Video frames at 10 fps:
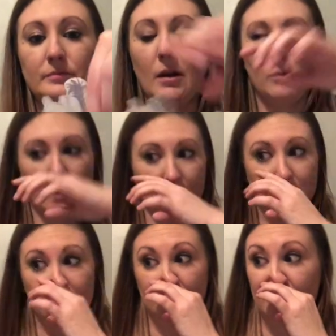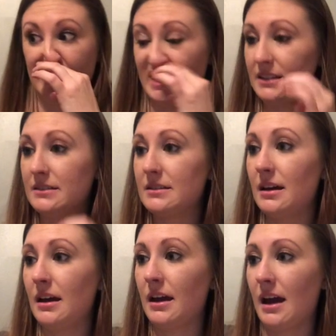And what I'll do is,
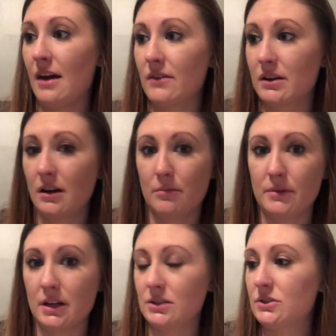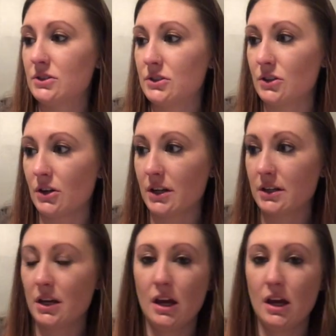I have a cup that I started.